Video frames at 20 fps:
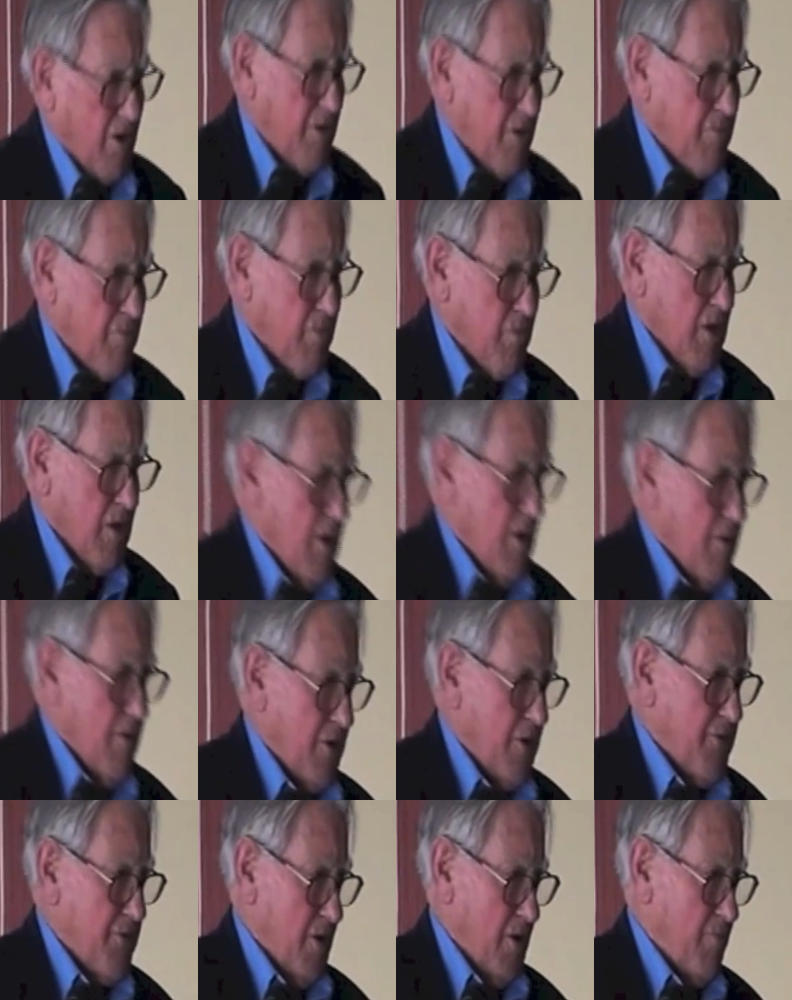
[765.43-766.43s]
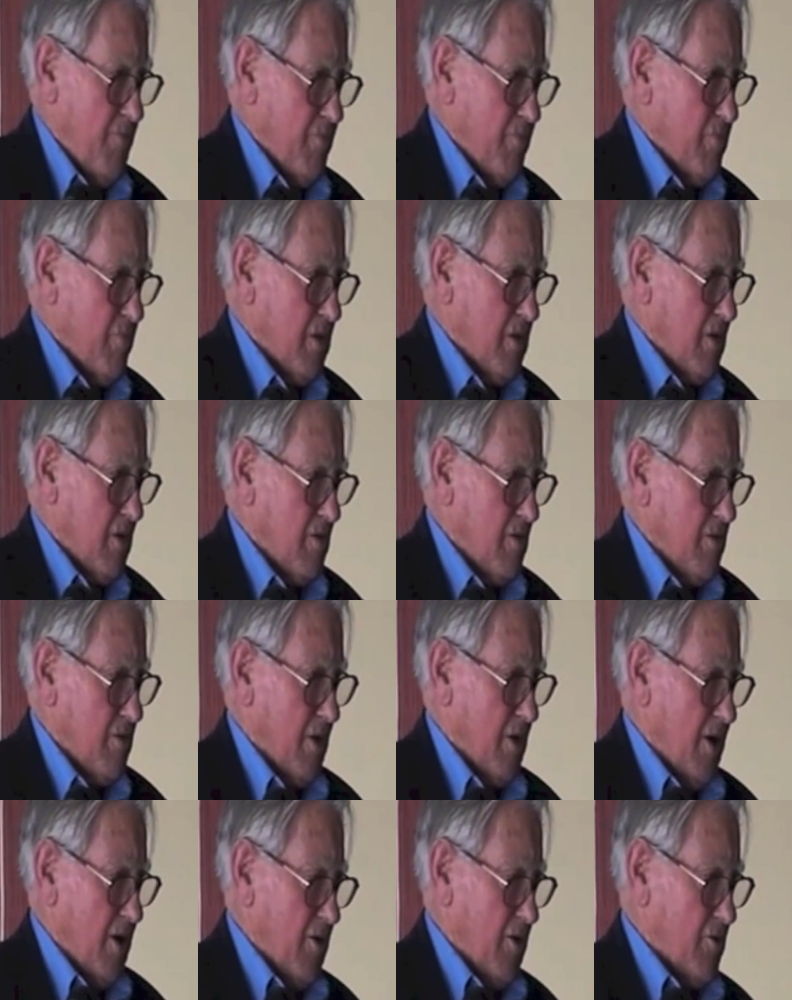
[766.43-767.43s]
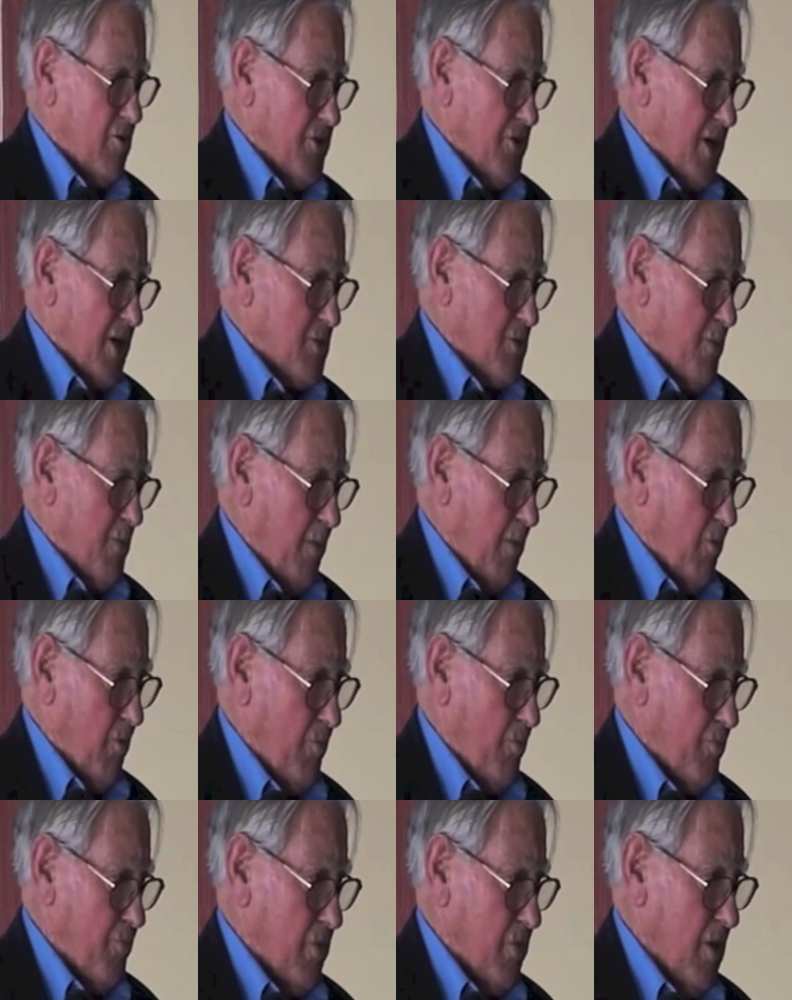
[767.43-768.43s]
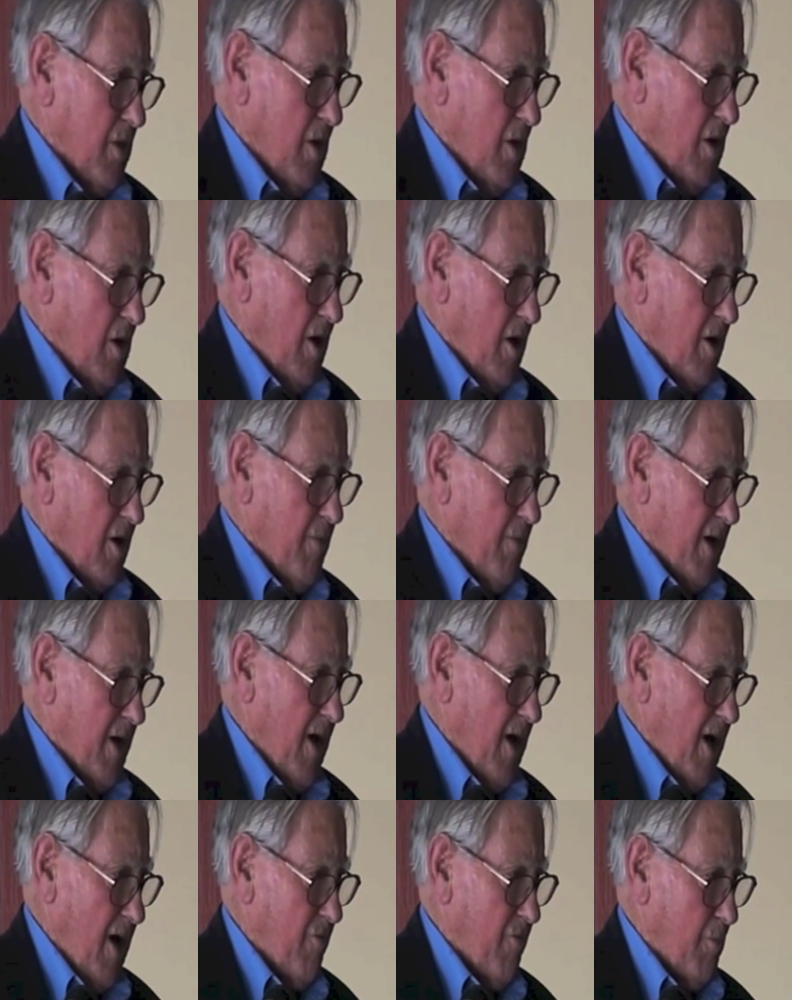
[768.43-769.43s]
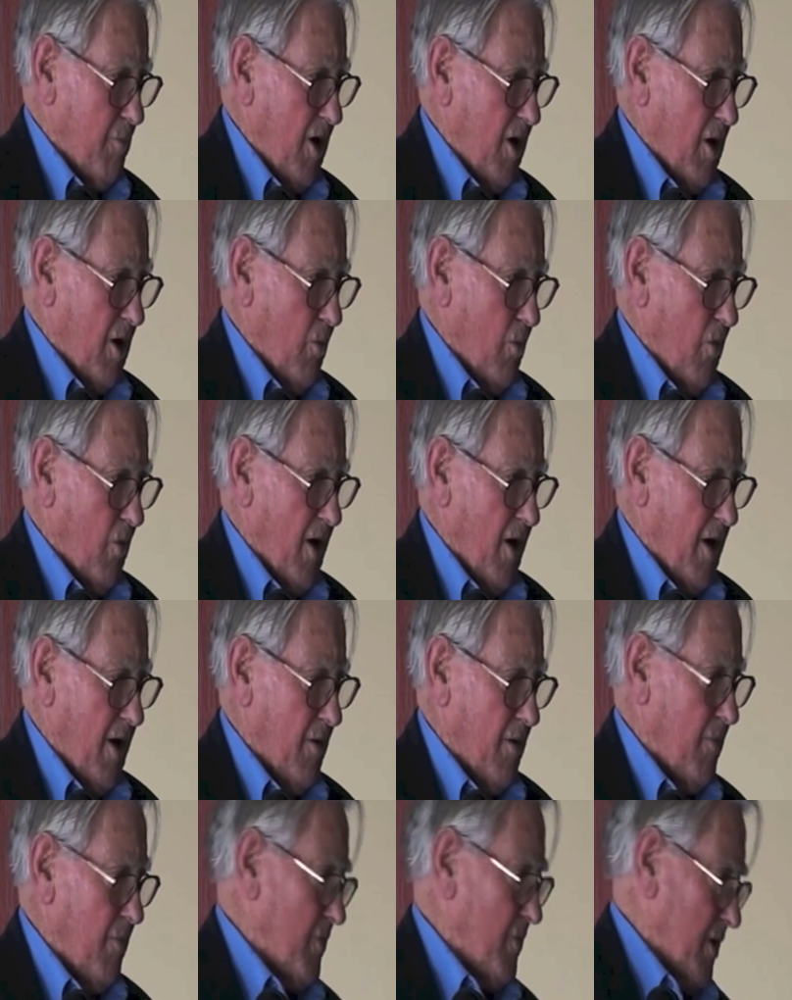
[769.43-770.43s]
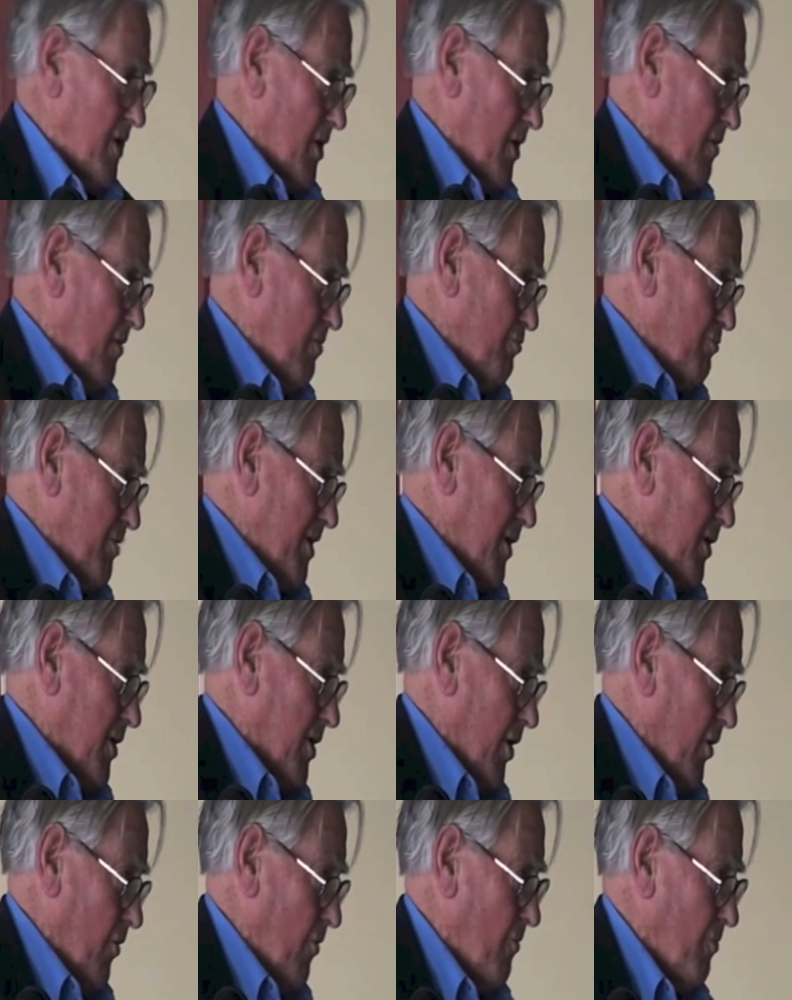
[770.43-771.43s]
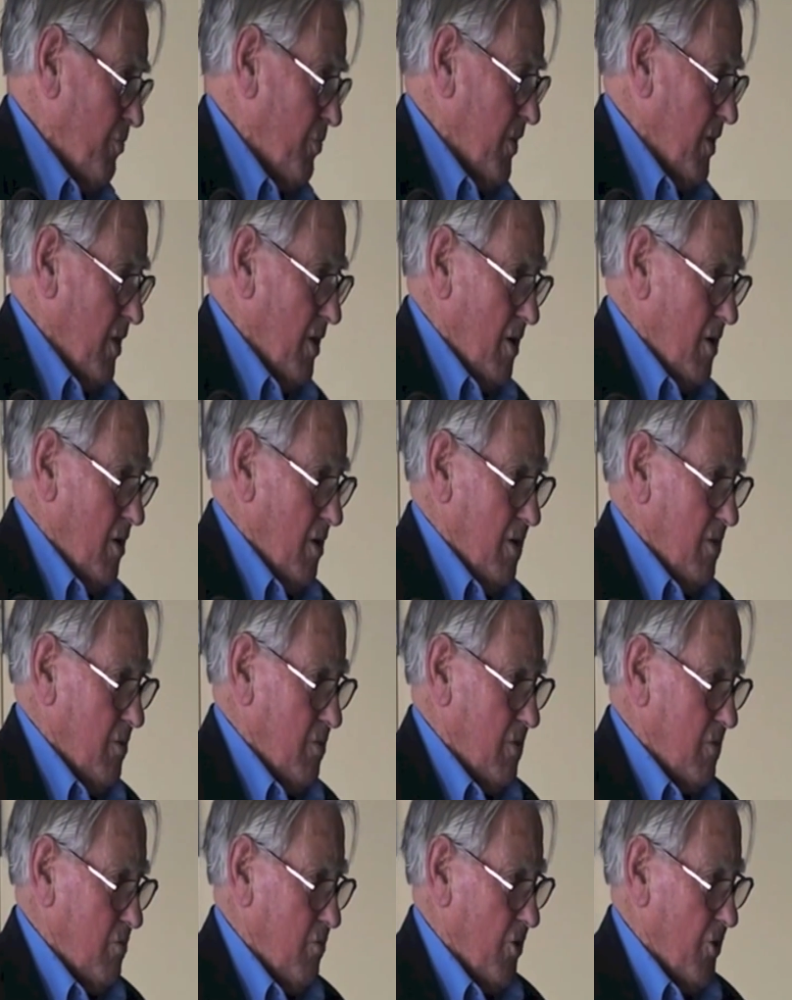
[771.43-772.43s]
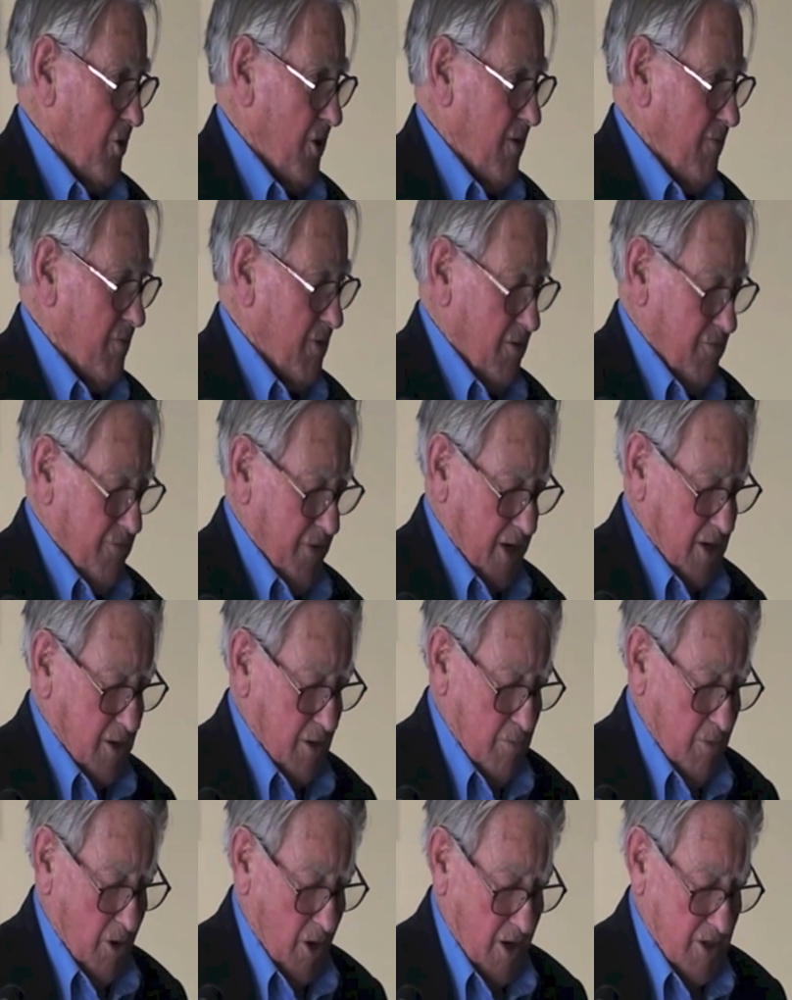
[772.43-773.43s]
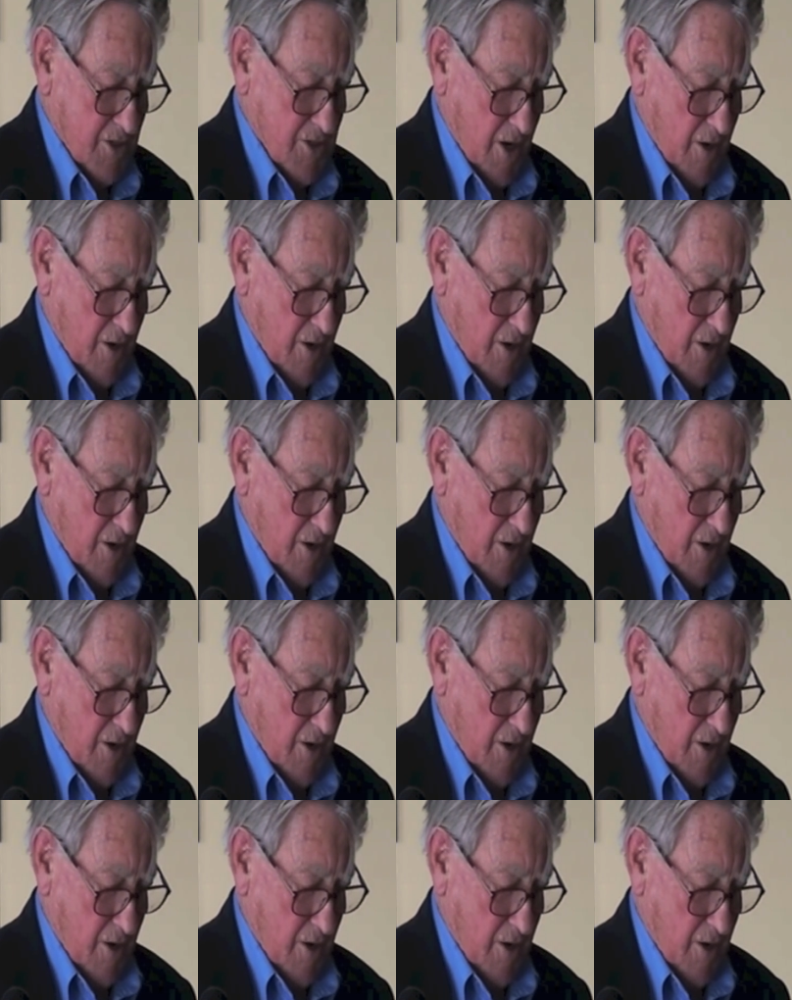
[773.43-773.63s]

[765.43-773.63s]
on it that the, uh, the local Dutch people only about half a mile away in a, in a bread queue eh, weren't even affected by it.